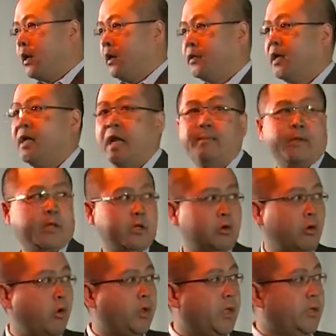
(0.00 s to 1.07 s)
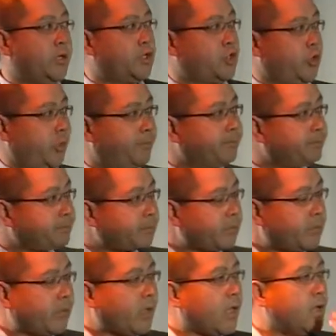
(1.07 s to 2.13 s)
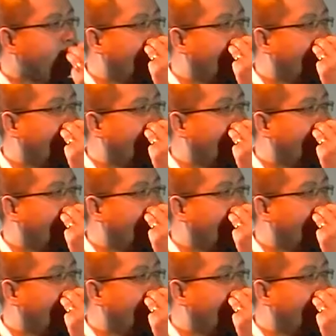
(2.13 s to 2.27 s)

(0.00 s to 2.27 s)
dynamic and growing industry. And